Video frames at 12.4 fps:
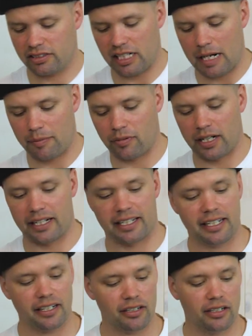strap right
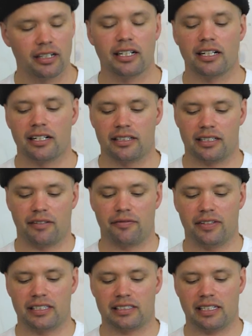here that
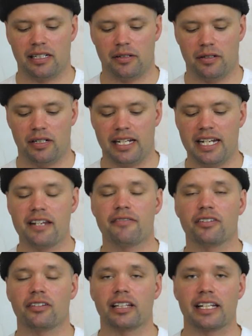fits
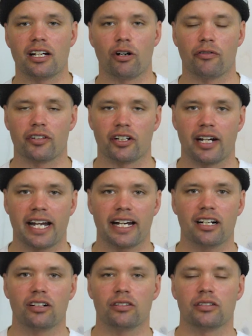evenly over your
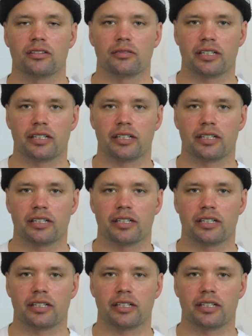ankle,